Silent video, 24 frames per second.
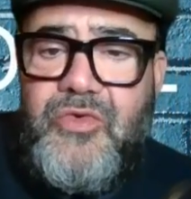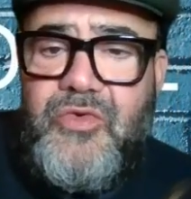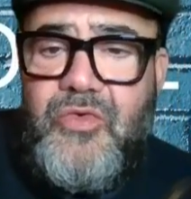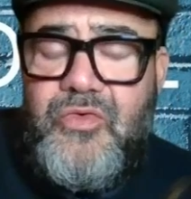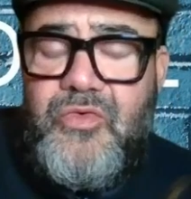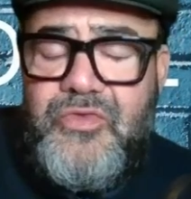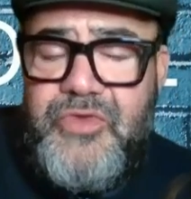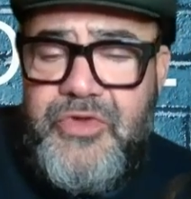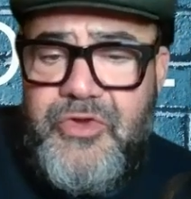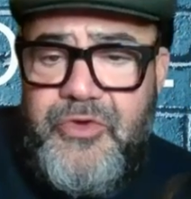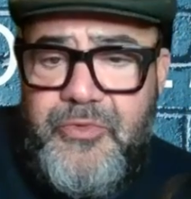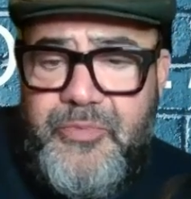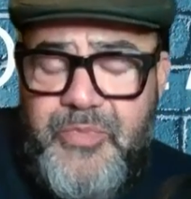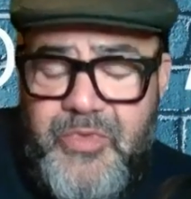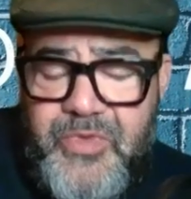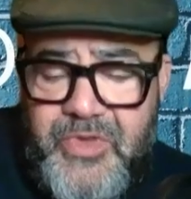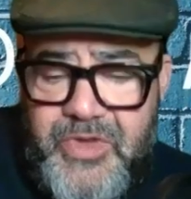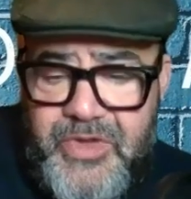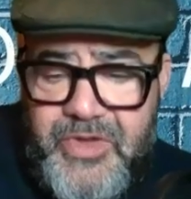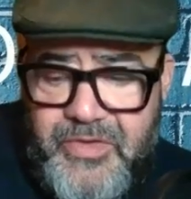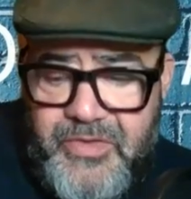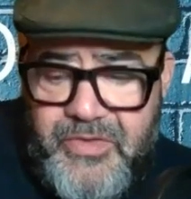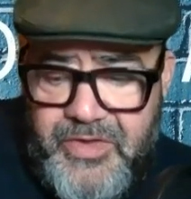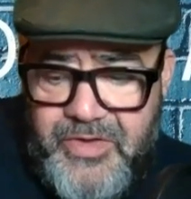Court,
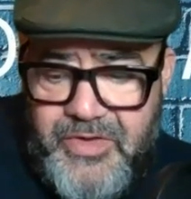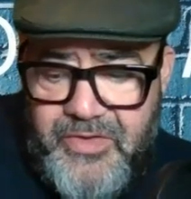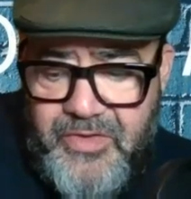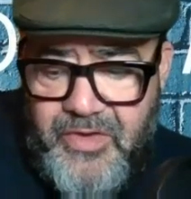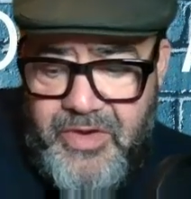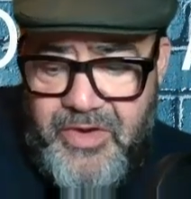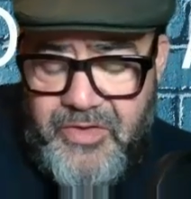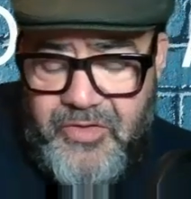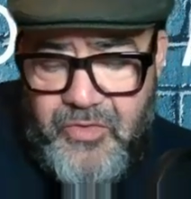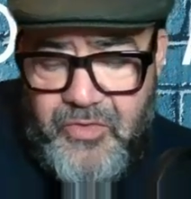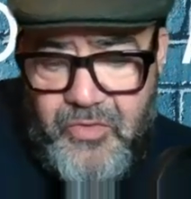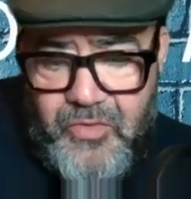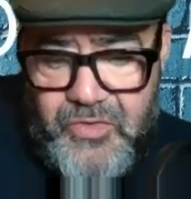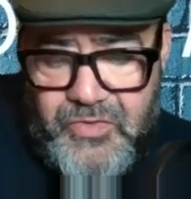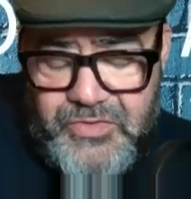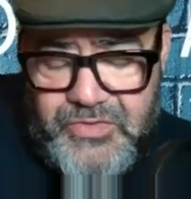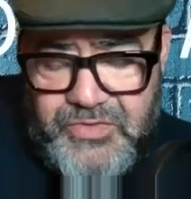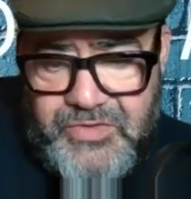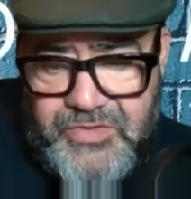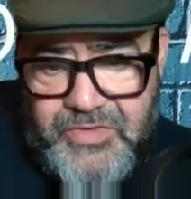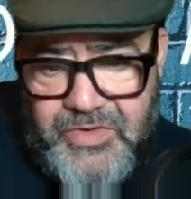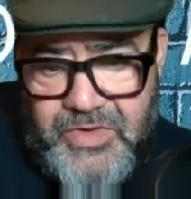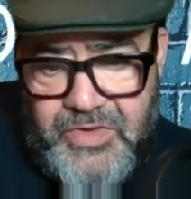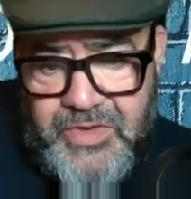the High
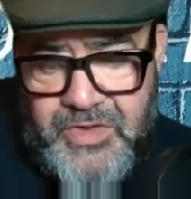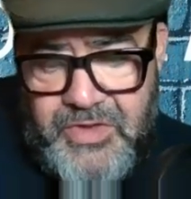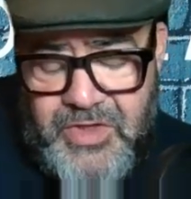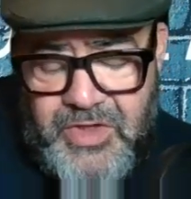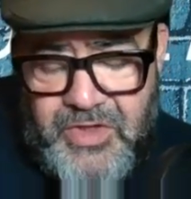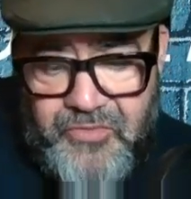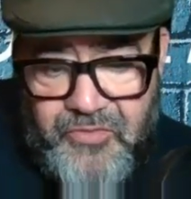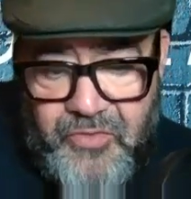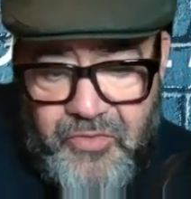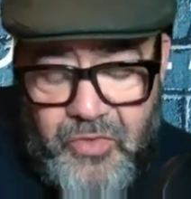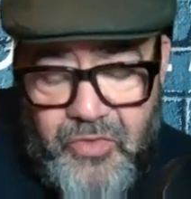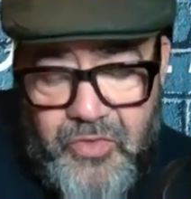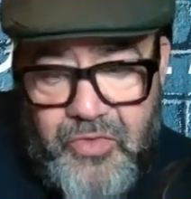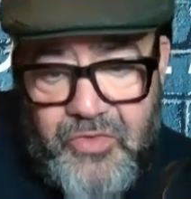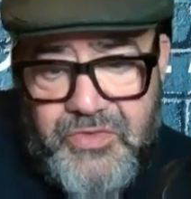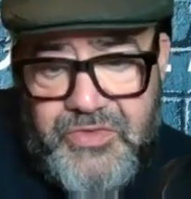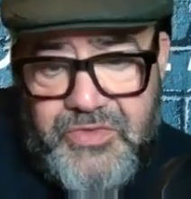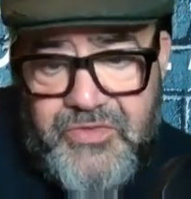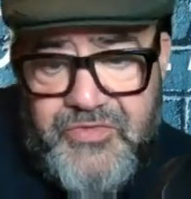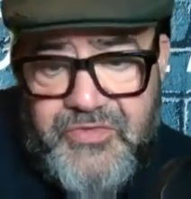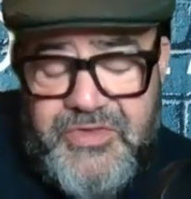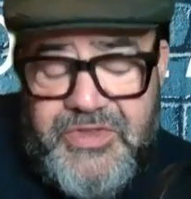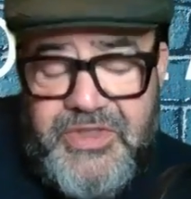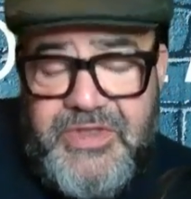Courts, Royal
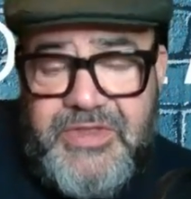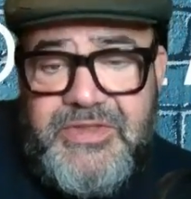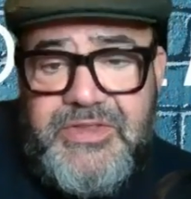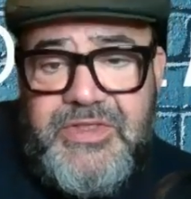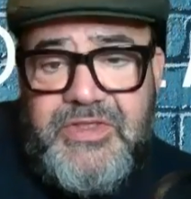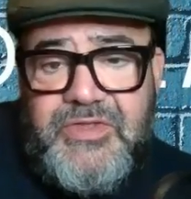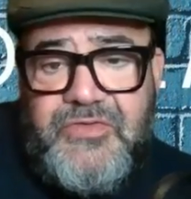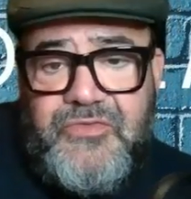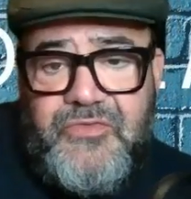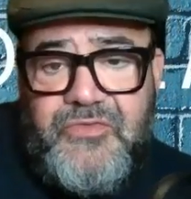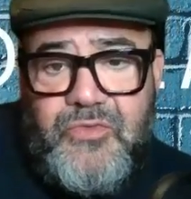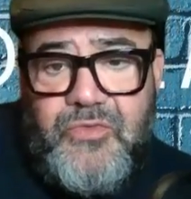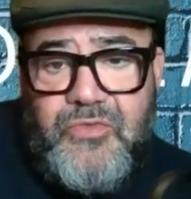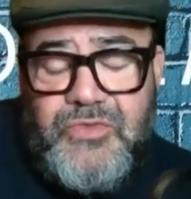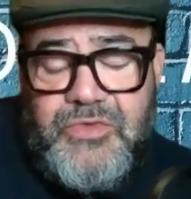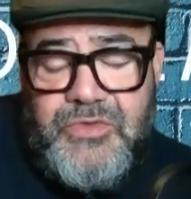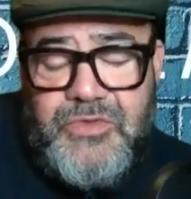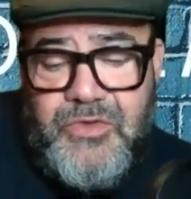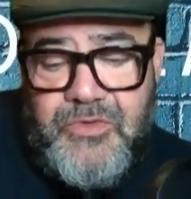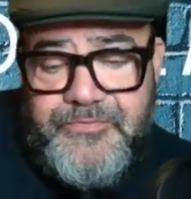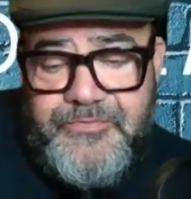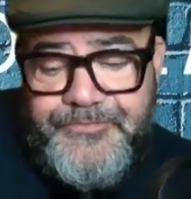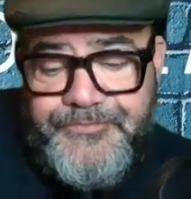Courts of Justice ruled